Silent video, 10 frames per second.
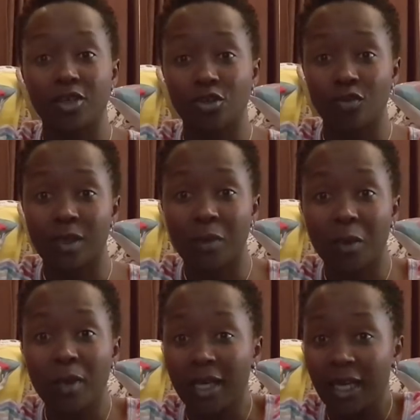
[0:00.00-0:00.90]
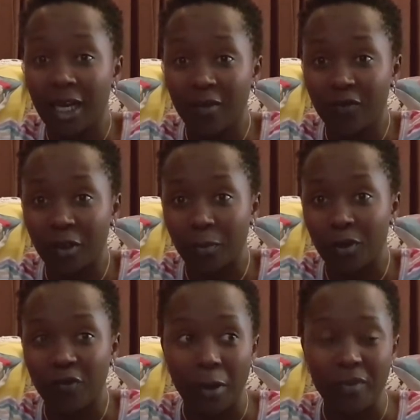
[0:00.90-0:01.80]
sections make me
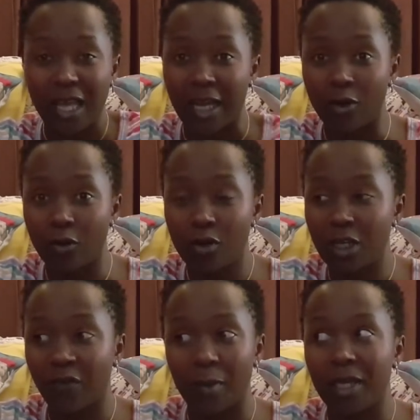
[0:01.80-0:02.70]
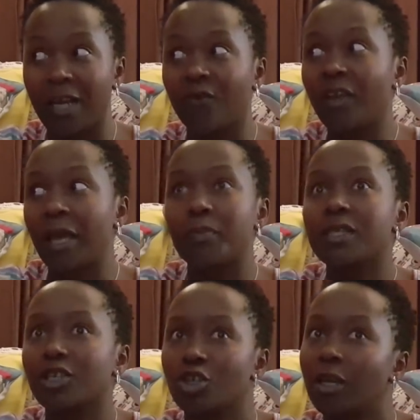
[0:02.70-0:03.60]
uncomfortable. If I'm there alone, if I'm in a
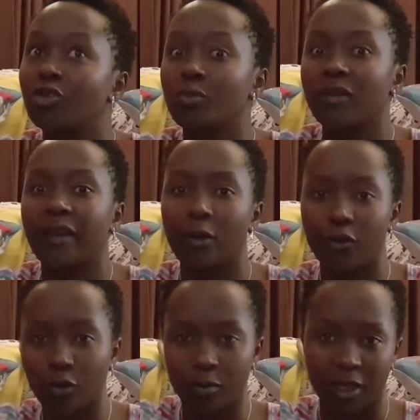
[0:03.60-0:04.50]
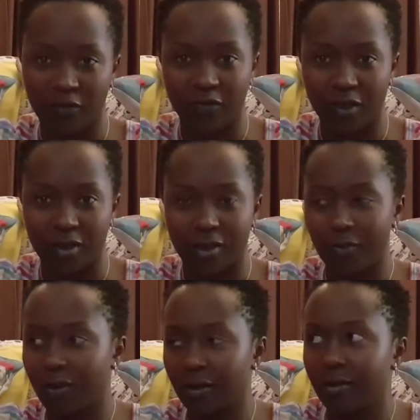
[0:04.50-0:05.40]
VIP section, I want to be there with all my
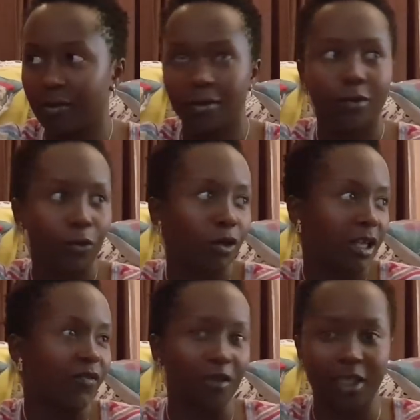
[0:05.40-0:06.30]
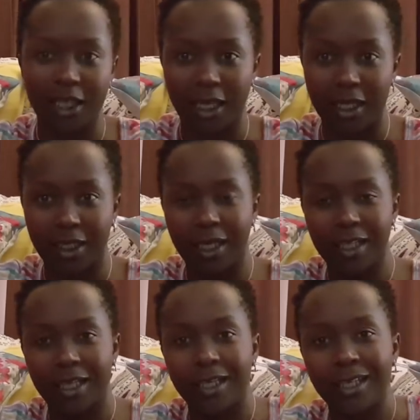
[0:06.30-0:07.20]
friends, with all the friends I can
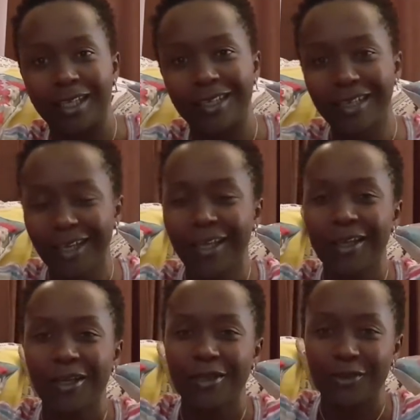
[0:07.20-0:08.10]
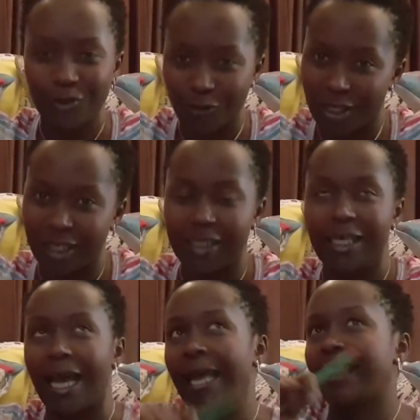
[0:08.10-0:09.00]
gather in. So yes,
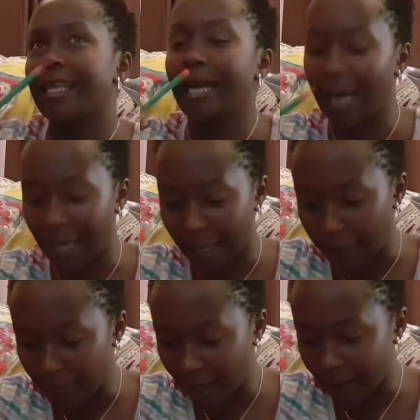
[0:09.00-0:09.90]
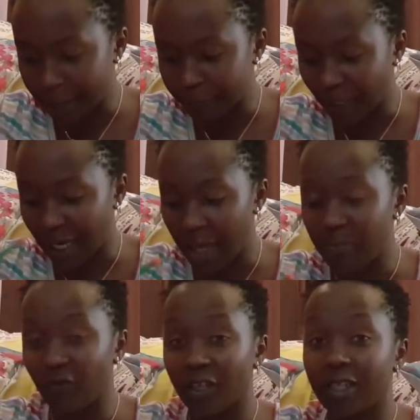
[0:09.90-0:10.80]
I think I am an
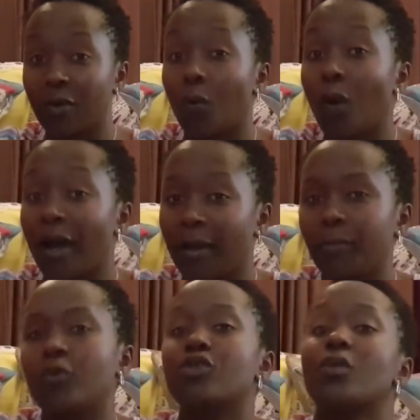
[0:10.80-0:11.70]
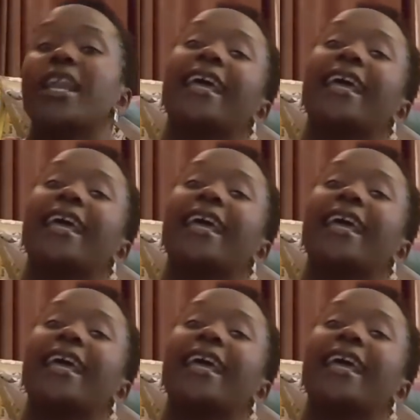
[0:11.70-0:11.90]
ambivert. Why? Because